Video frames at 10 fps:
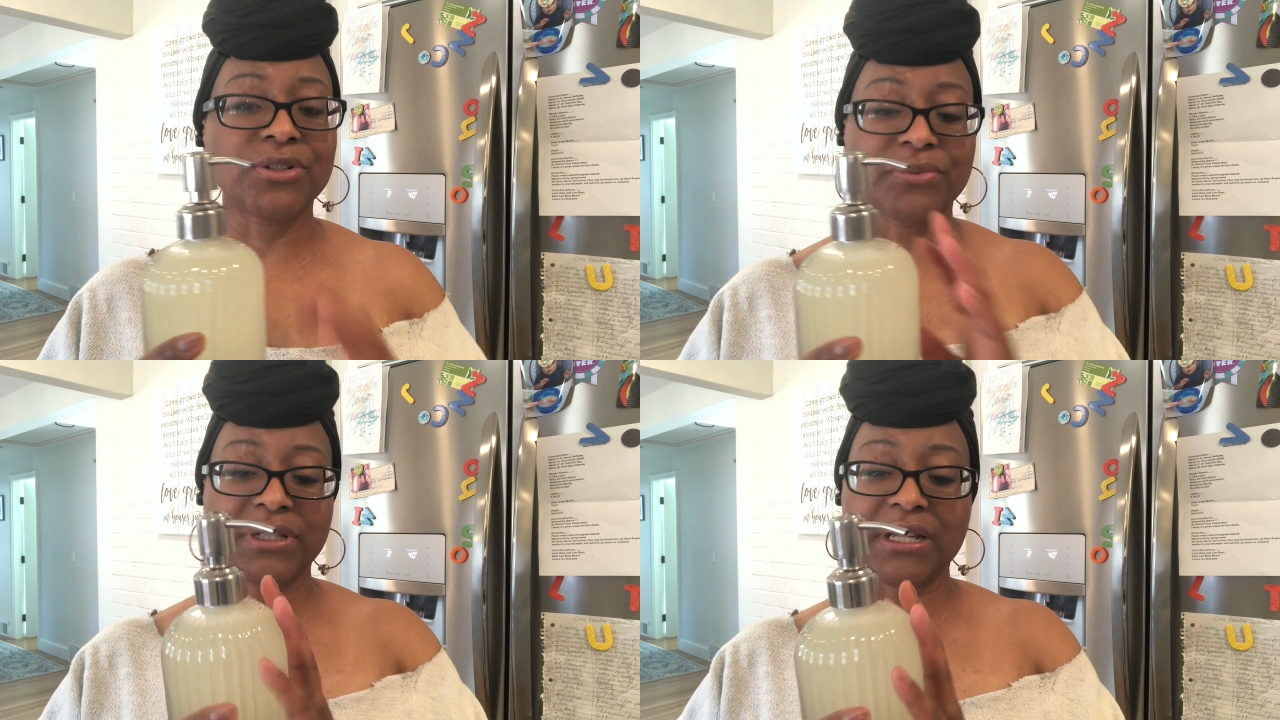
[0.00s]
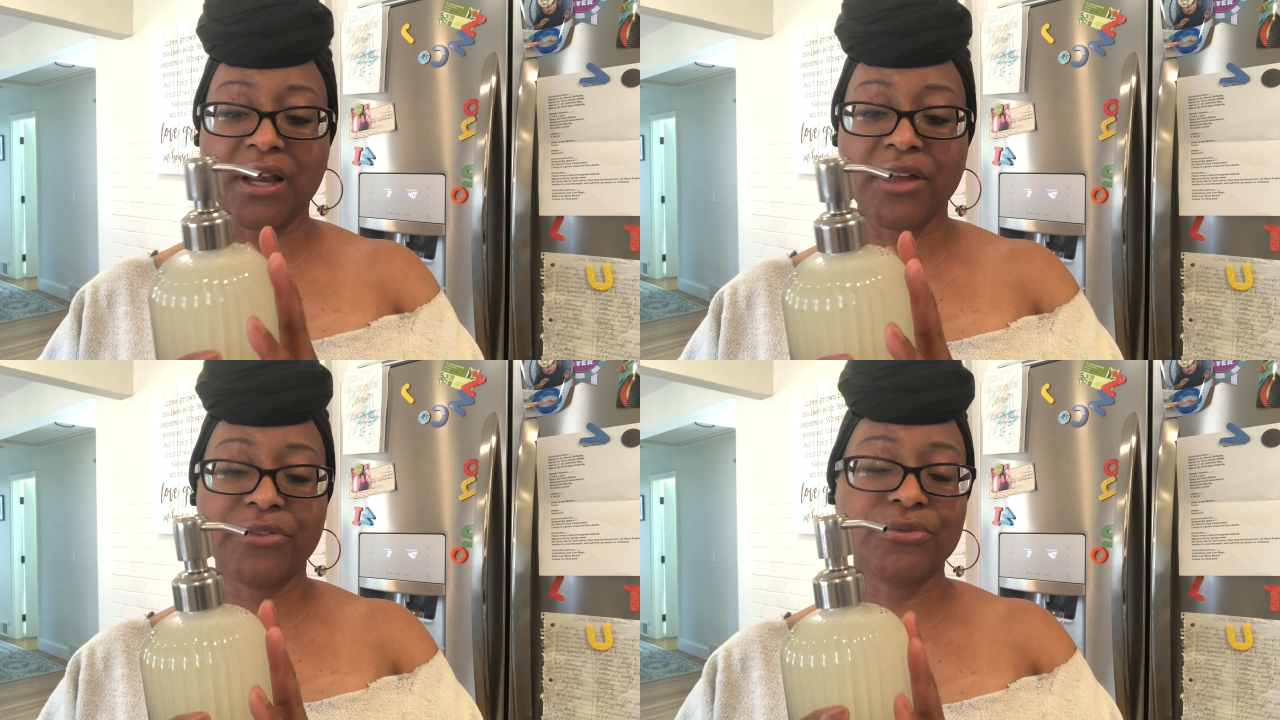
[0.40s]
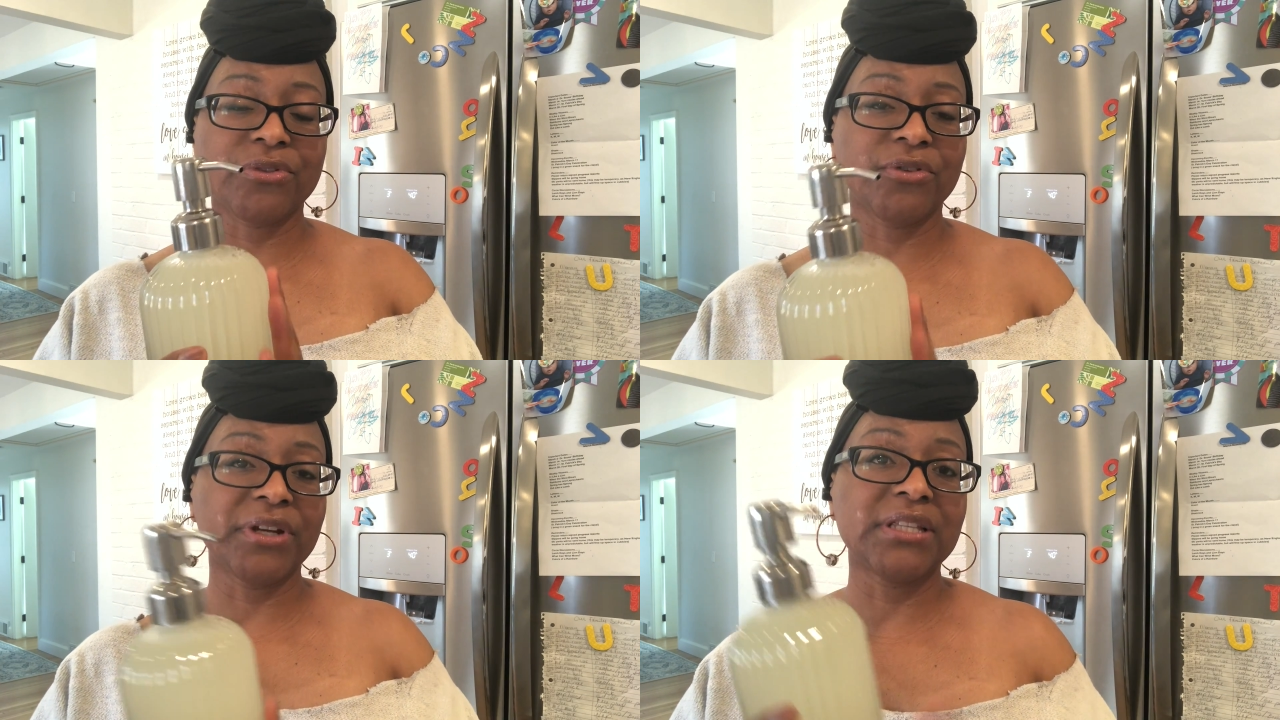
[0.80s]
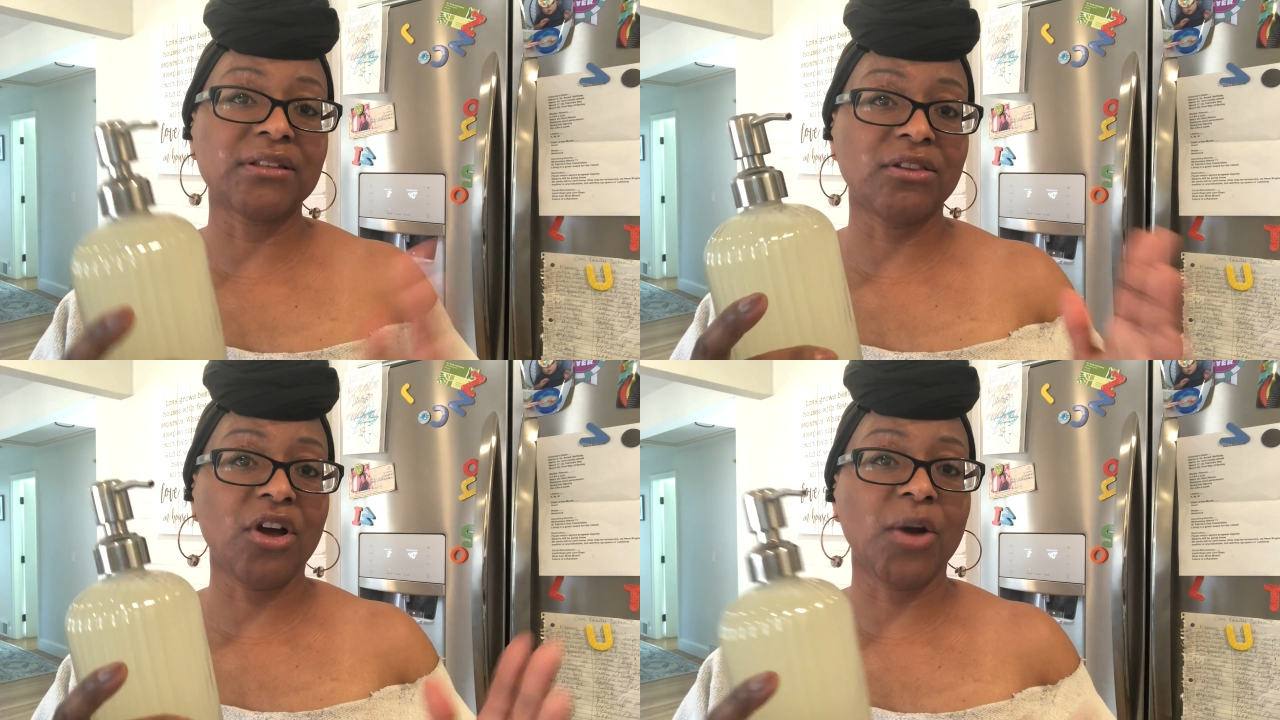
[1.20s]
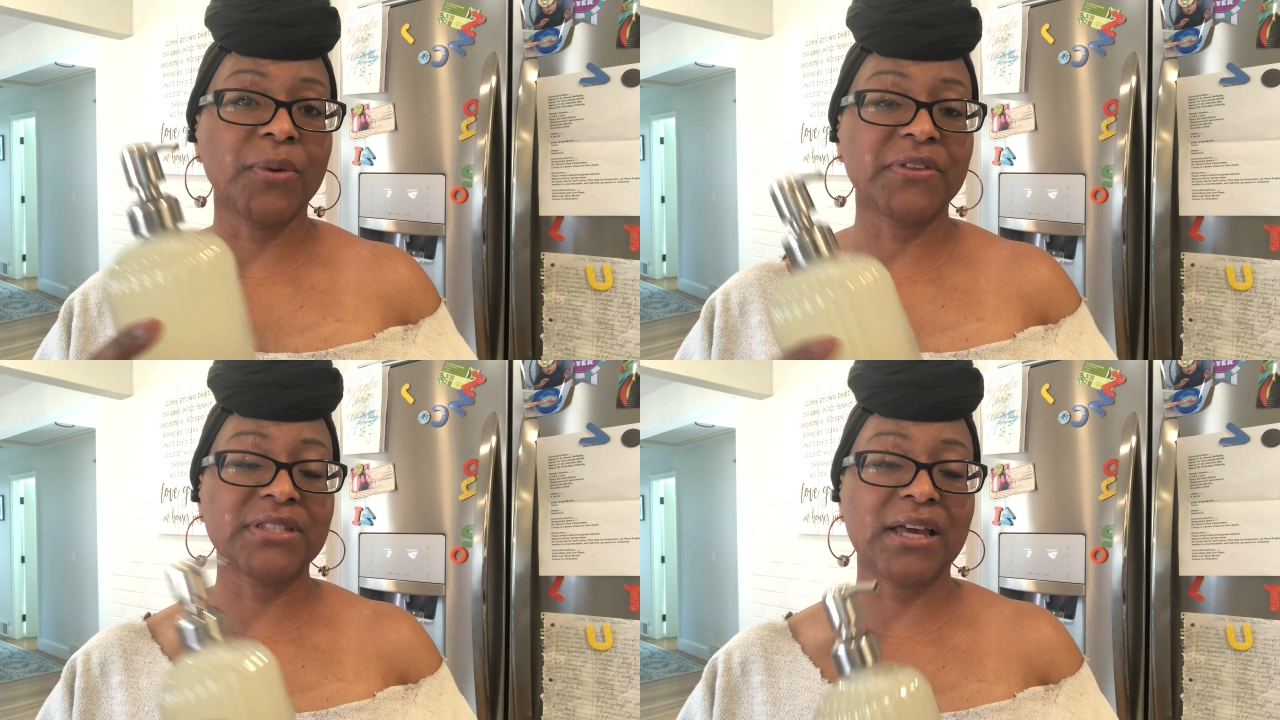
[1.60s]
to really cut through the grease along
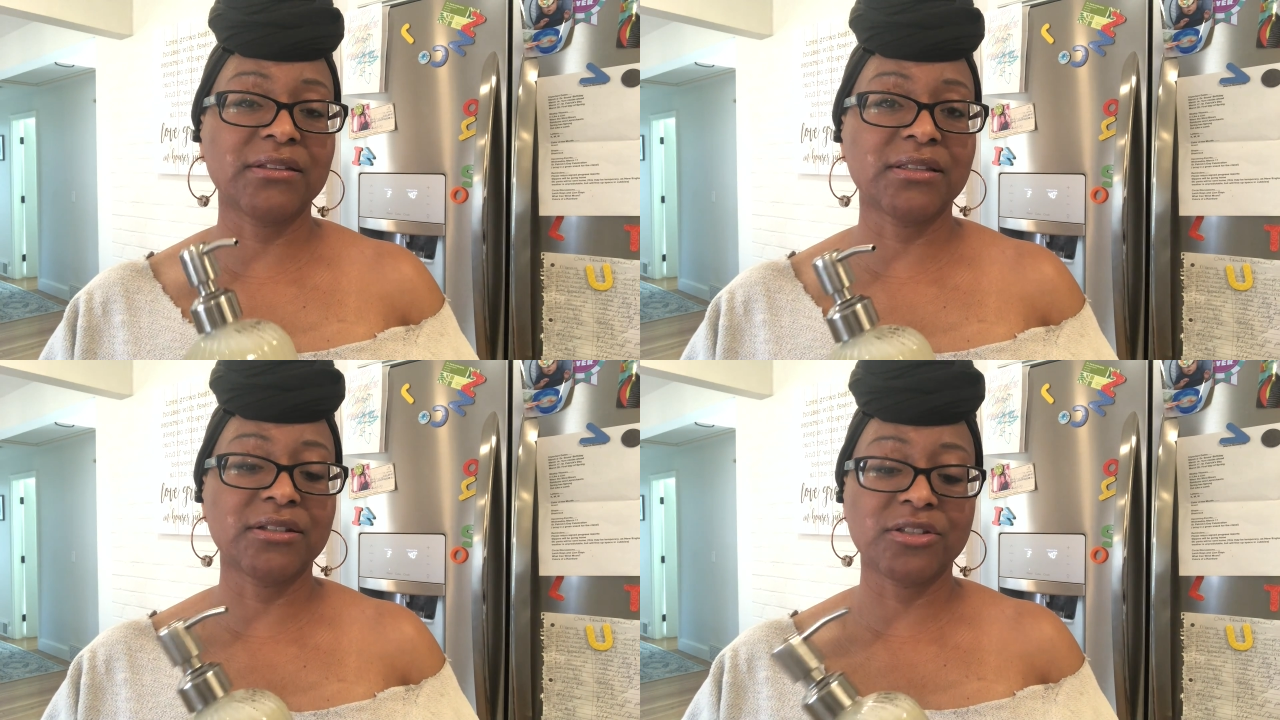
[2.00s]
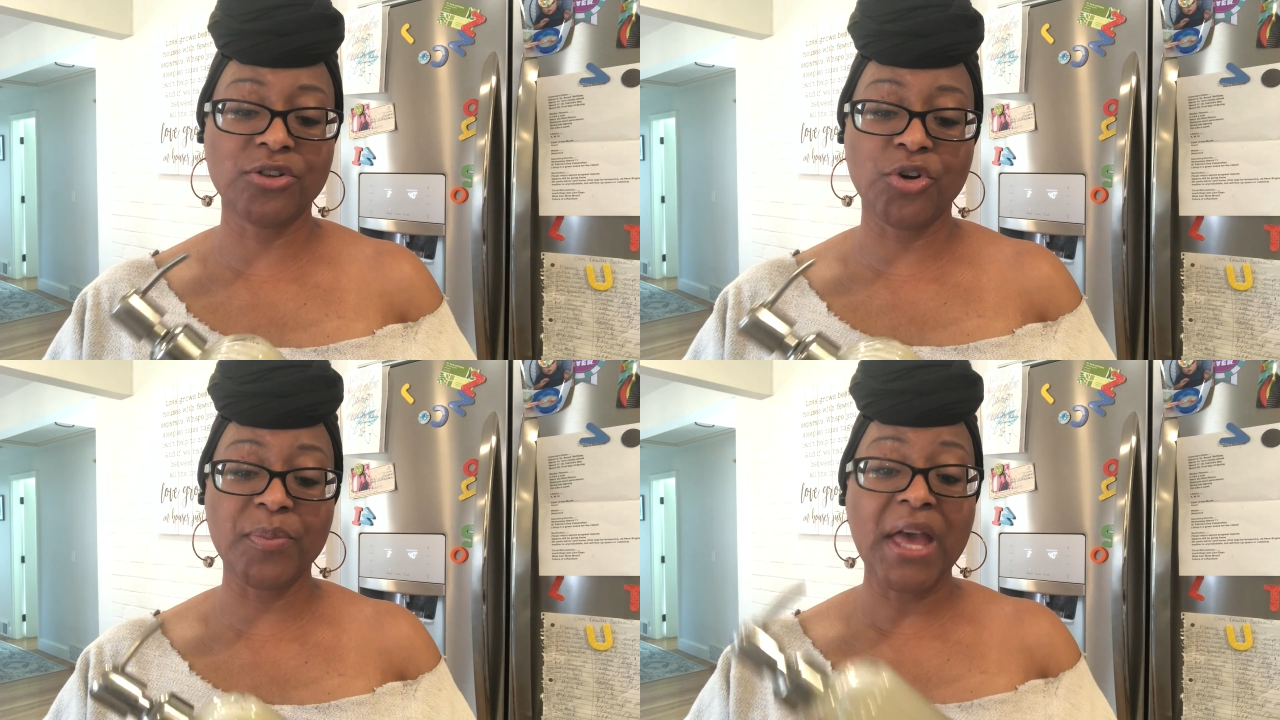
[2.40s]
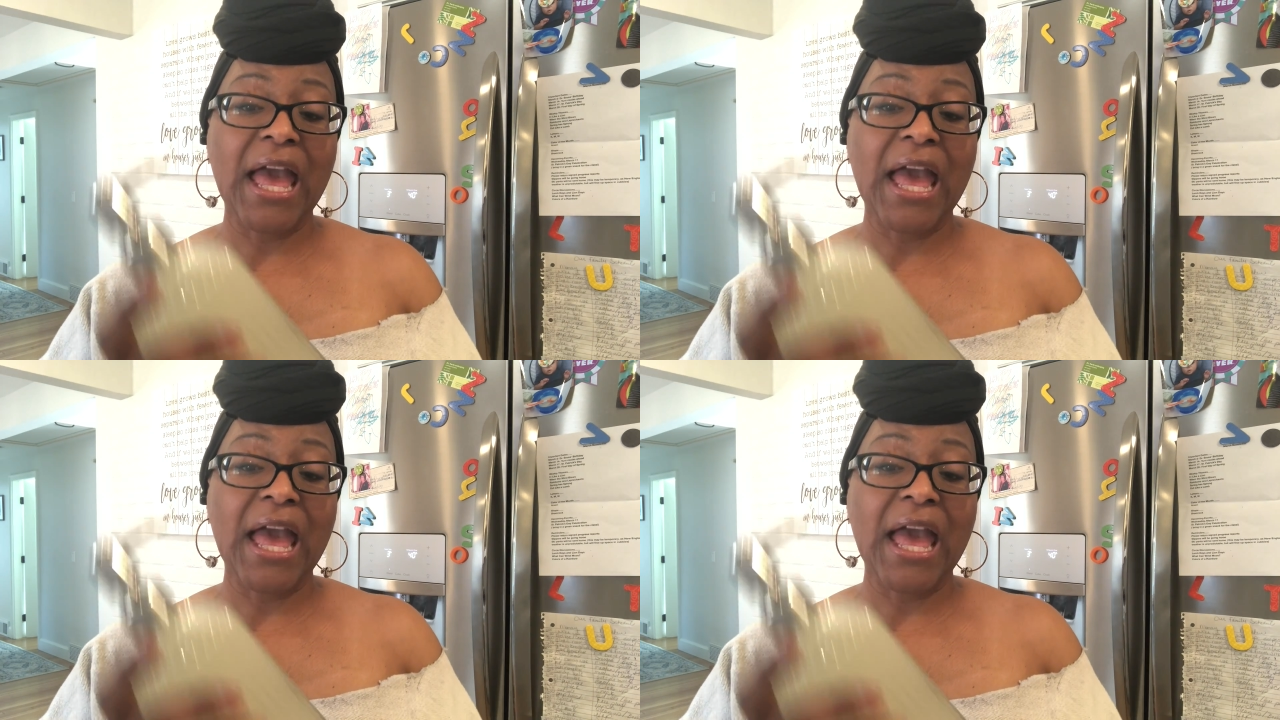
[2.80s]
with the Suds soap.